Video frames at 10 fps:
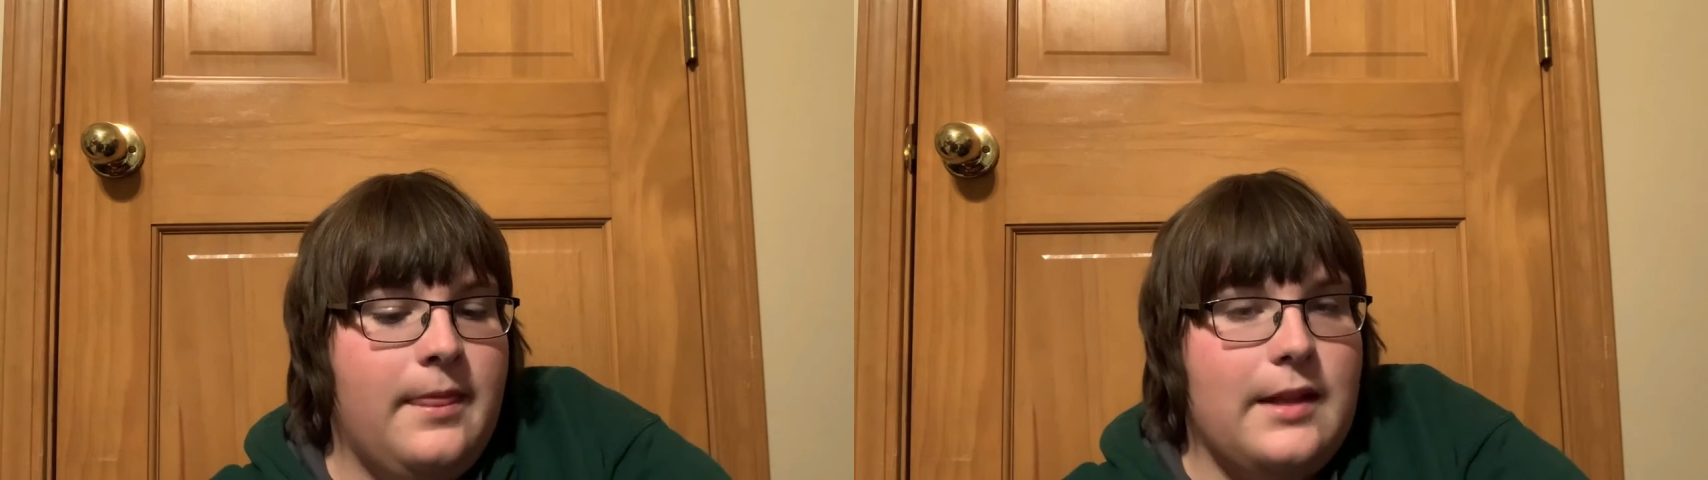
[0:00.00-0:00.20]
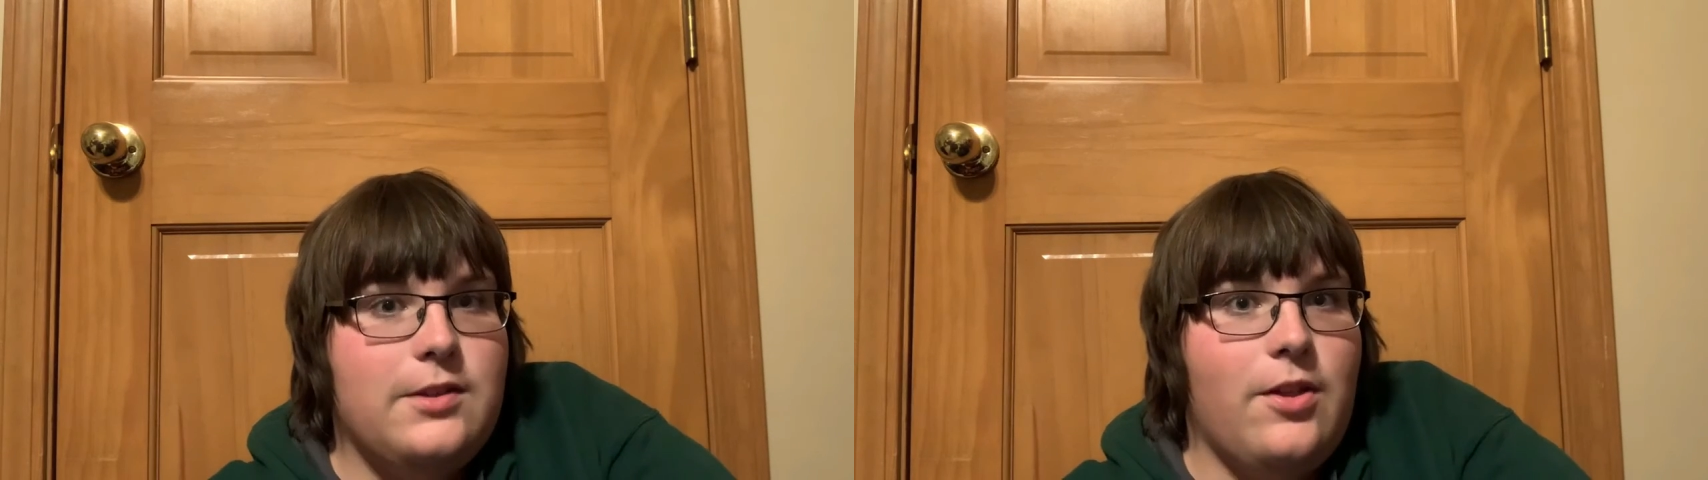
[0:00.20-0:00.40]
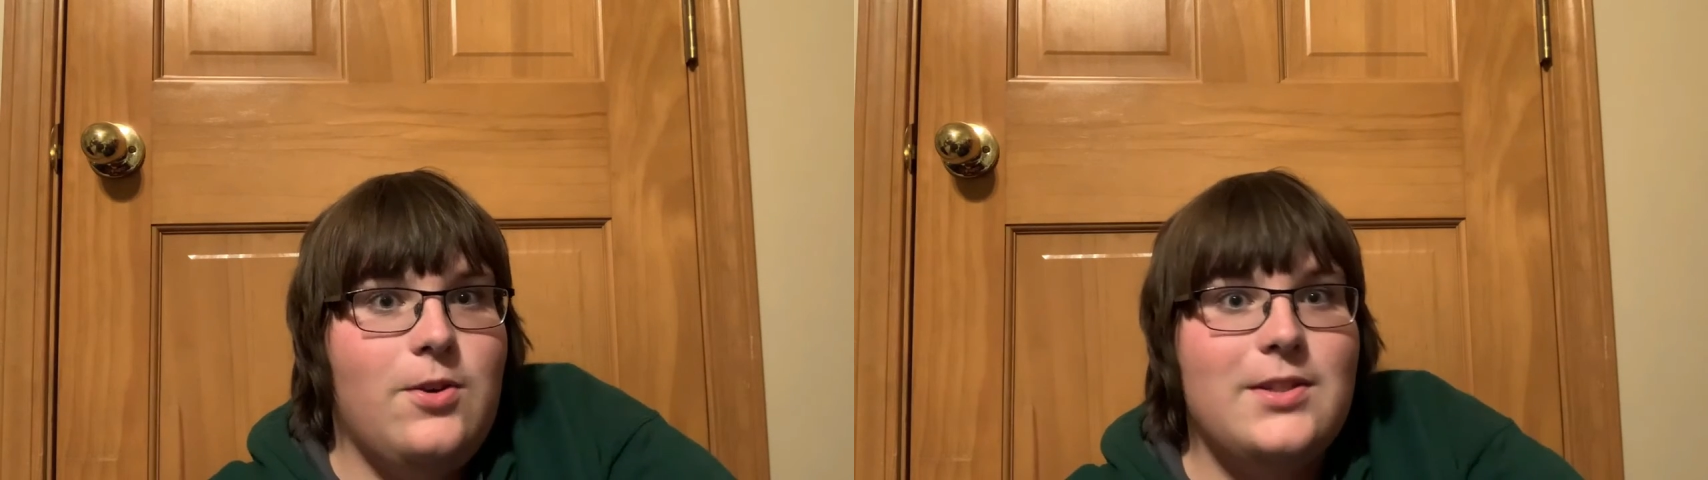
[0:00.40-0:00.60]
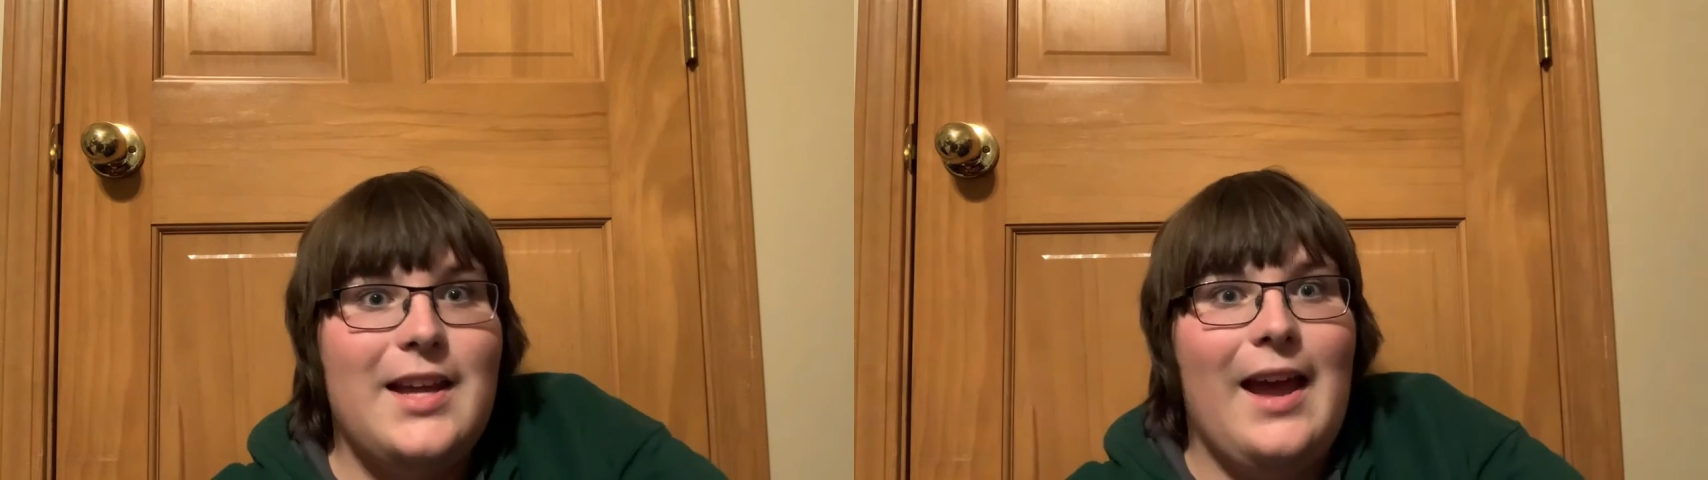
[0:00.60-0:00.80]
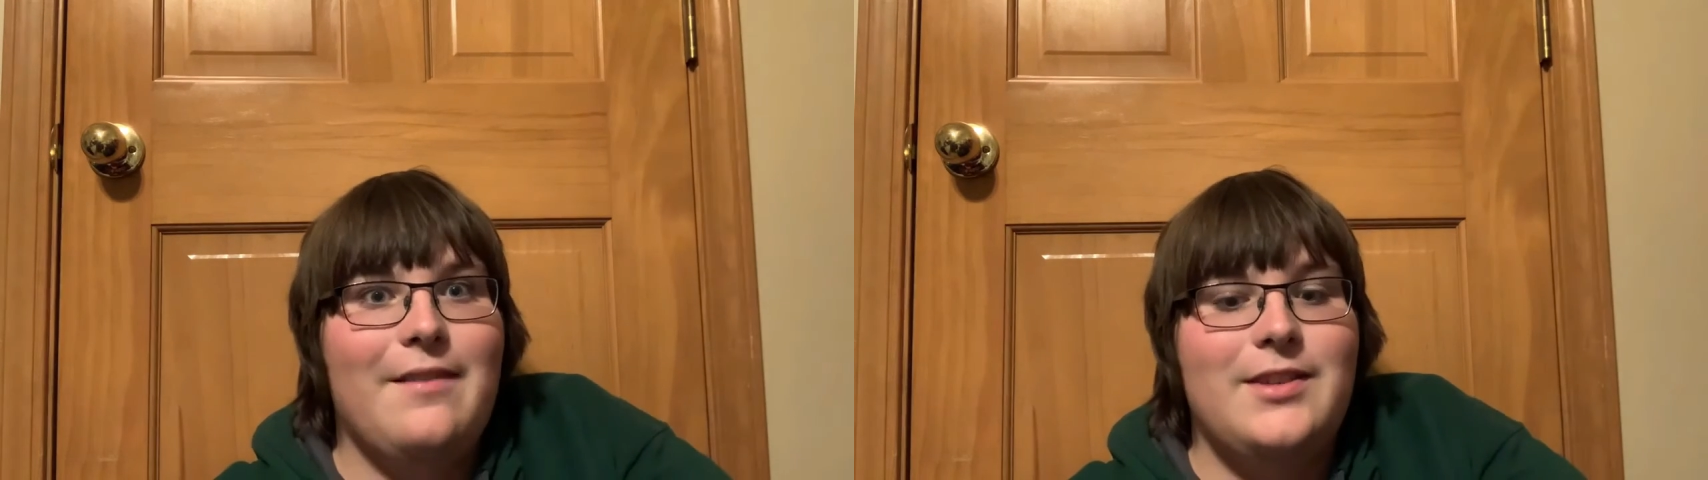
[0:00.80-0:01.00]
That's all the news
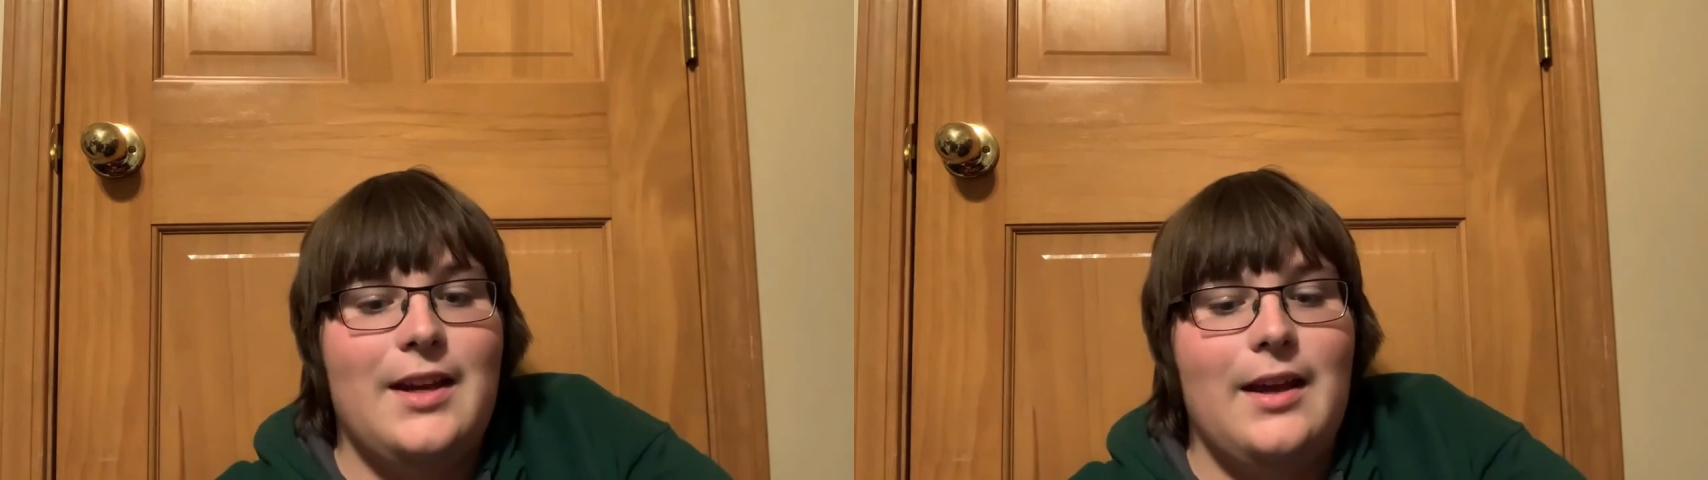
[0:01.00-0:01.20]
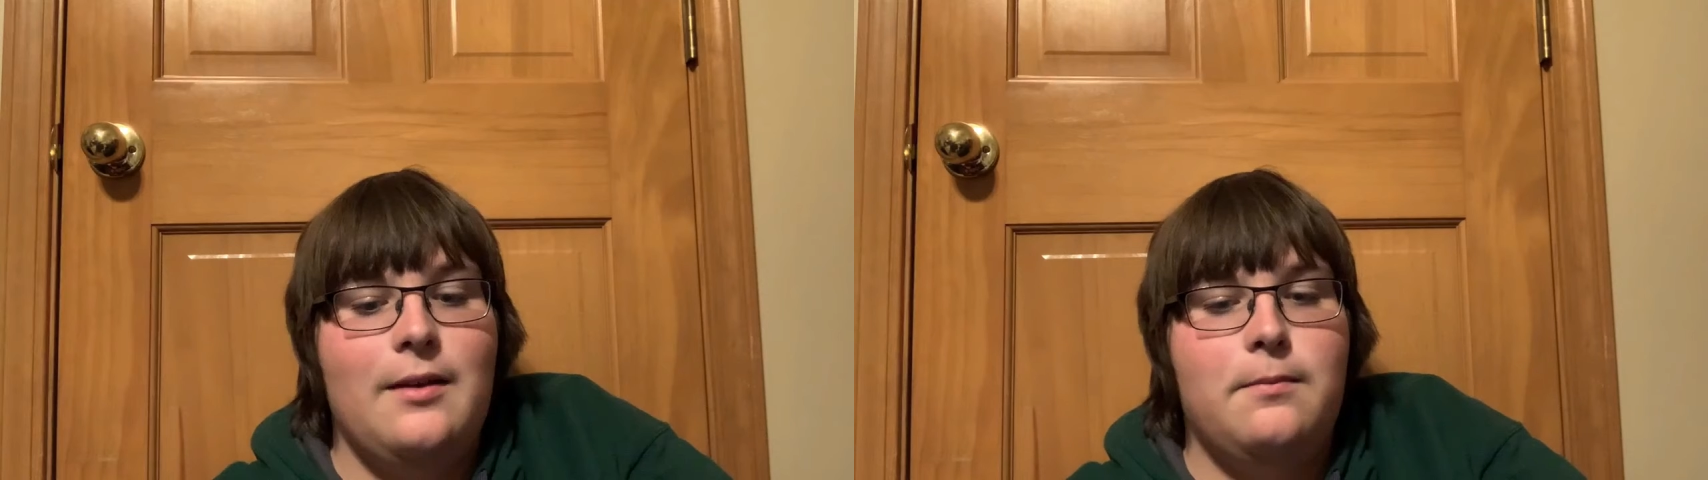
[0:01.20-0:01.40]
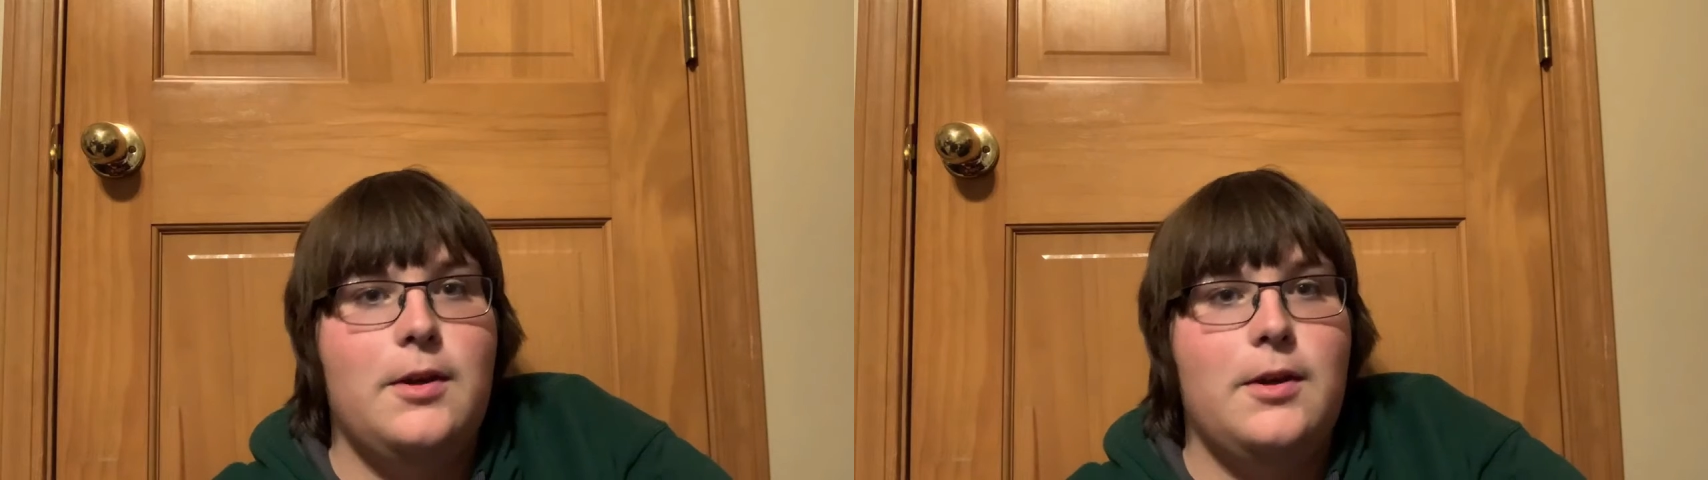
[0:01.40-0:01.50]
I have today.